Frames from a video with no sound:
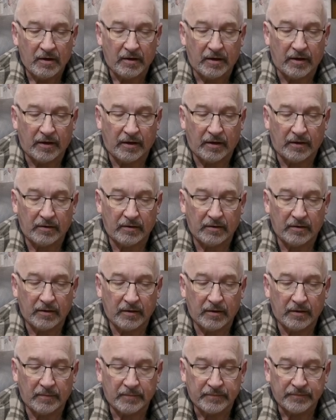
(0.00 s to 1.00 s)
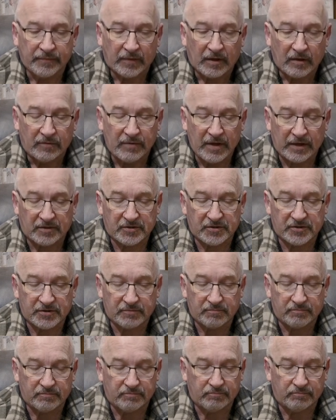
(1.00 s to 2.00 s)
and
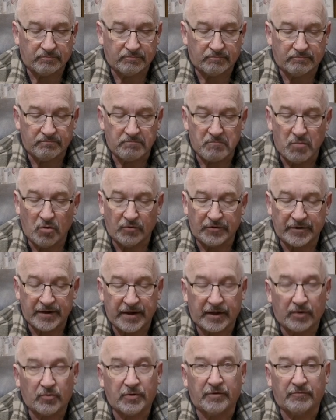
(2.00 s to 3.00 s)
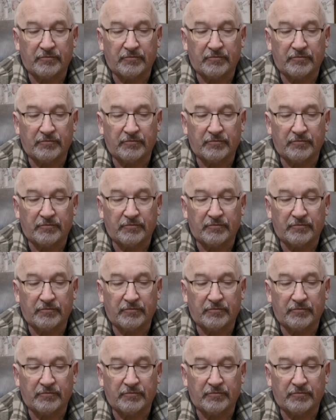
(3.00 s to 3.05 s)
that's more than adequate.